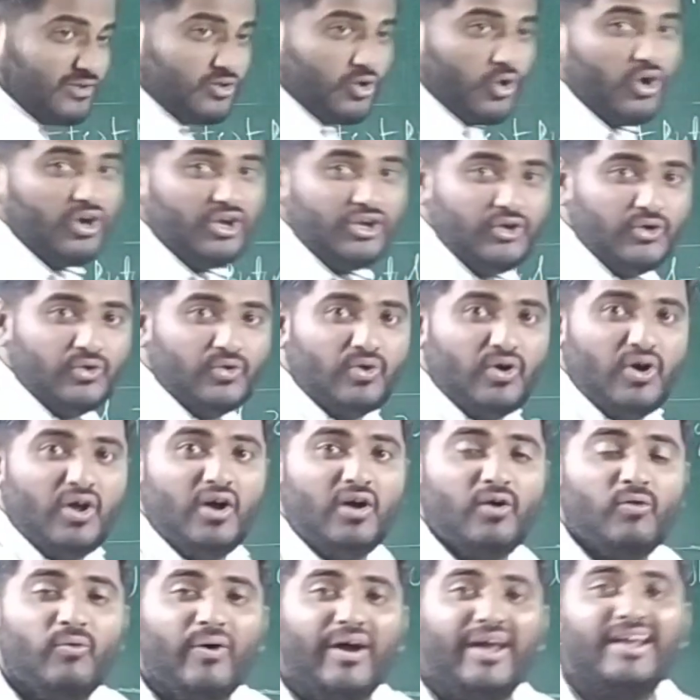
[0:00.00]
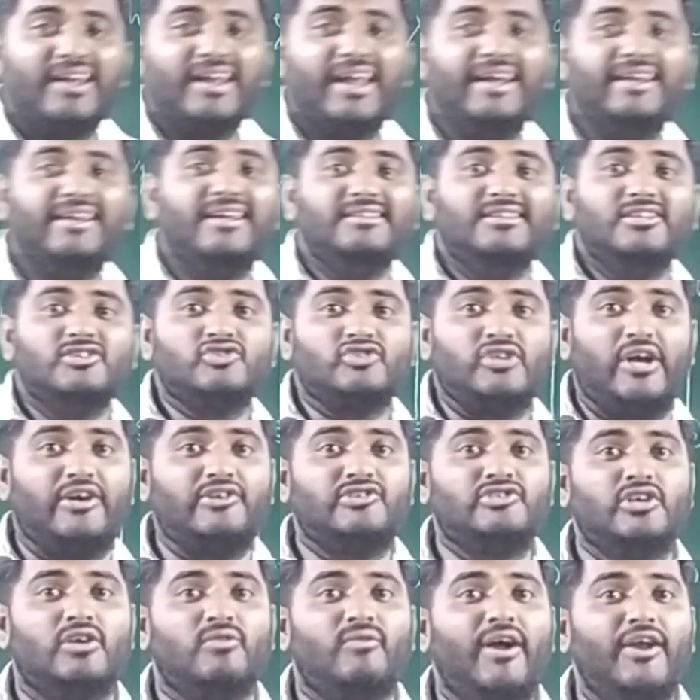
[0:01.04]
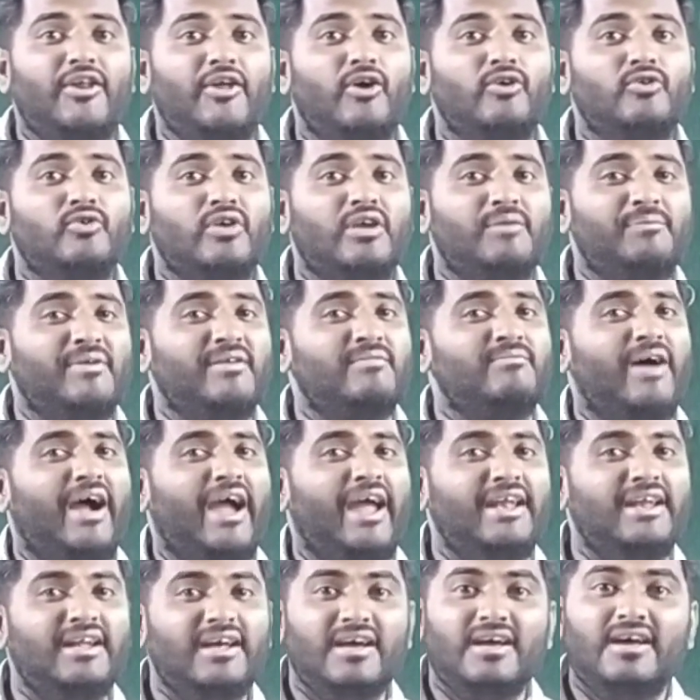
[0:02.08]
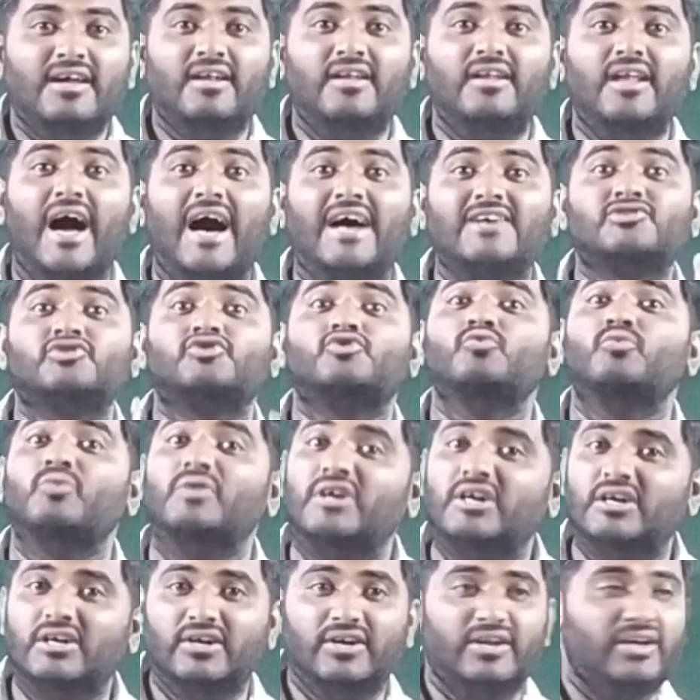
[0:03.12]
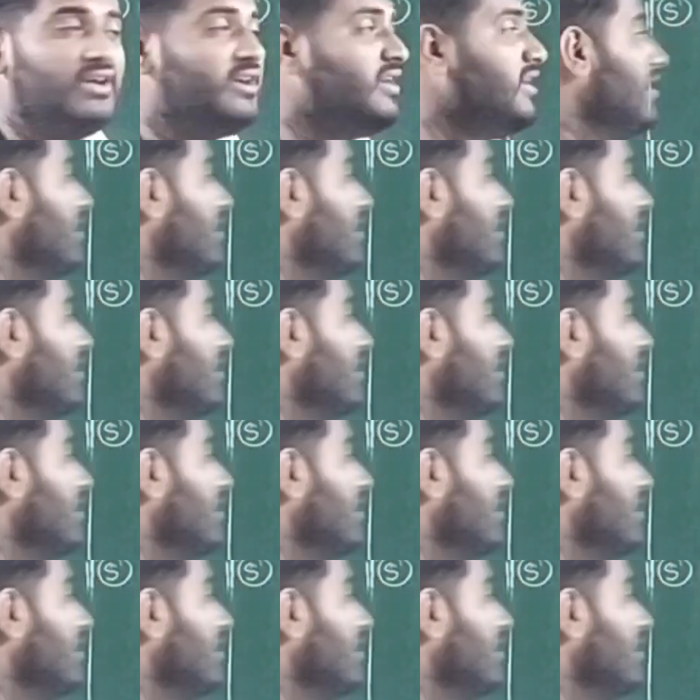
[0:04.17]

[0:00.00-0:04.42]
I told you while writing the structure what you have to keep in mind, last word.